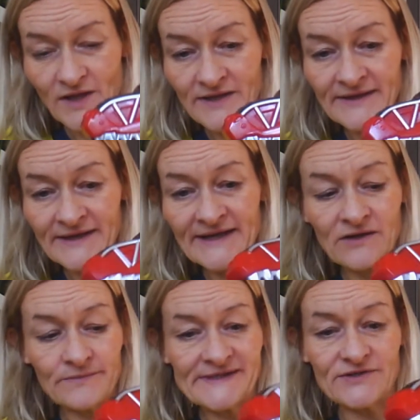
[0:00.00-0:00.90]

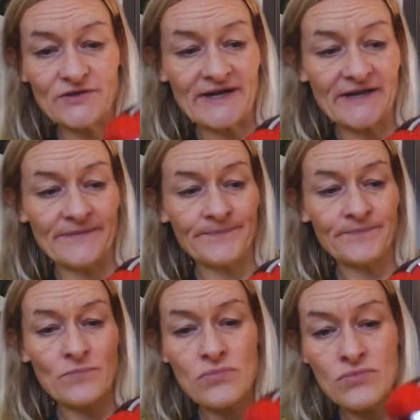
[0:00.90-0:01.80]
Now, Mr. Dragon,
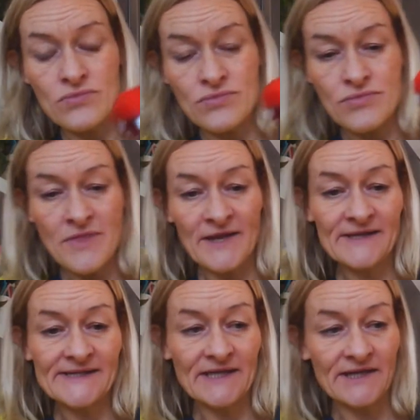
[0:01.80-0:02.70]

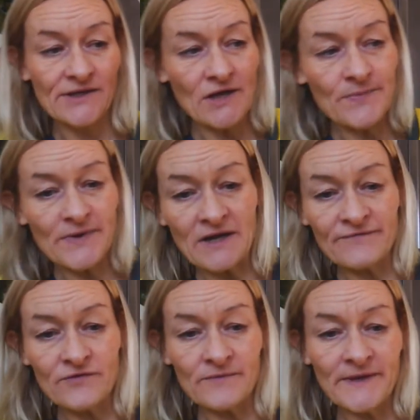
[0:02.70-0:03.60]
see, can you open up
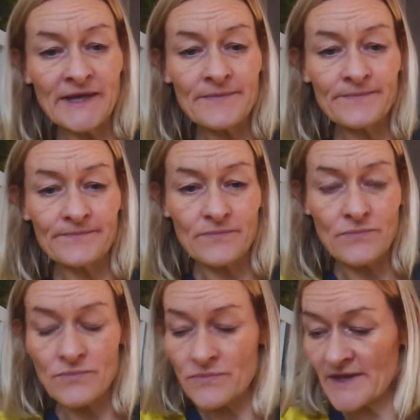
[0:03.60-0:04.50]
for me?
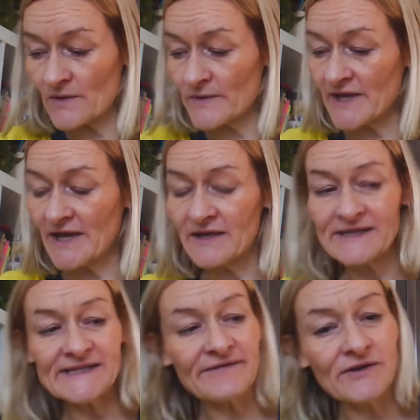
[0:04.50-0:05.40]
There we go.
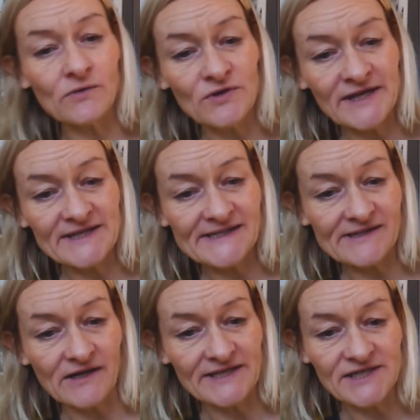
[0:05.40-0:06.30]
Let's have a little look
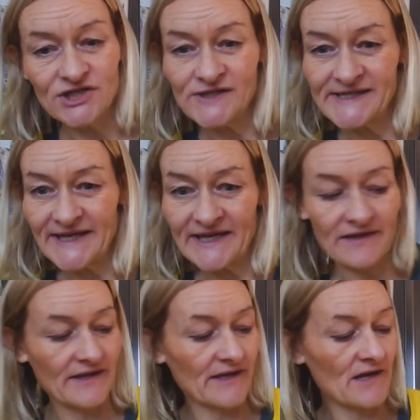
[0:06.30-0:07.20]
inside. Can you see
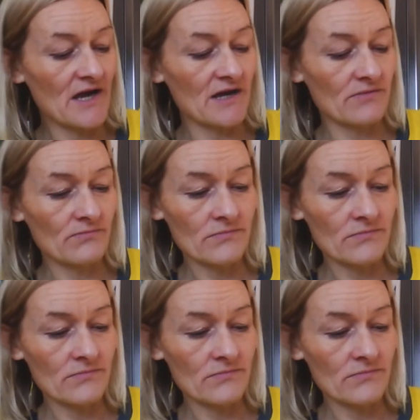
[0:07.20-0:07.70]
anything at home?